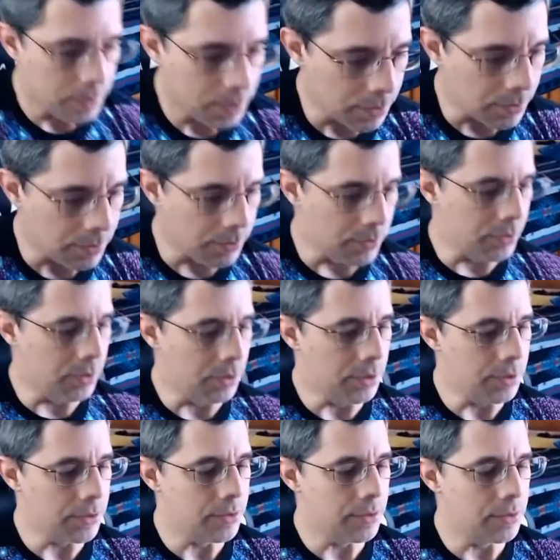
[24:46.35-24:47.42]
Um,
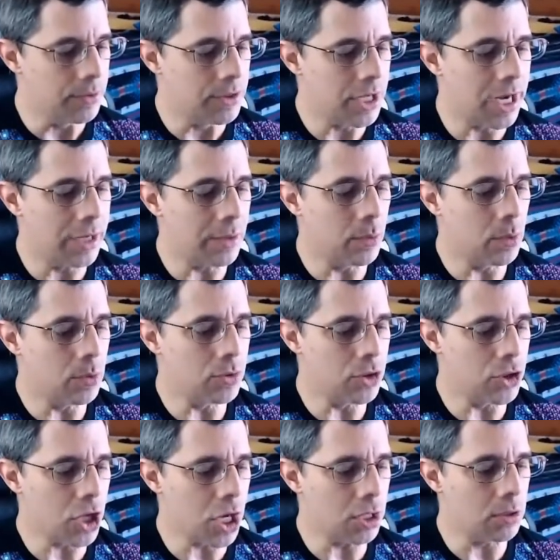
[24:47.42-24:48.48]
Tirol
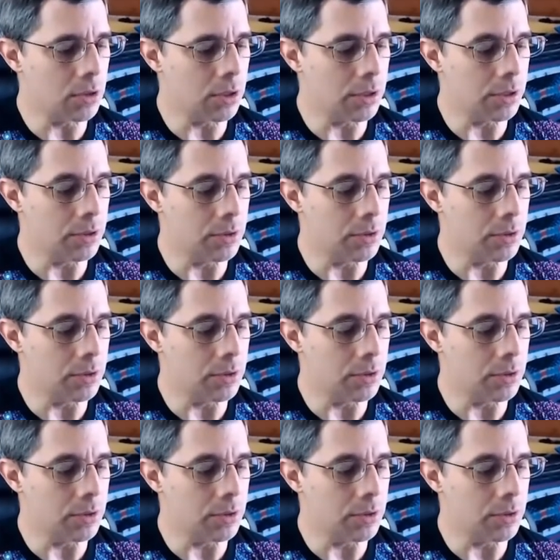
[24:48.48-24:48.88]
chocolate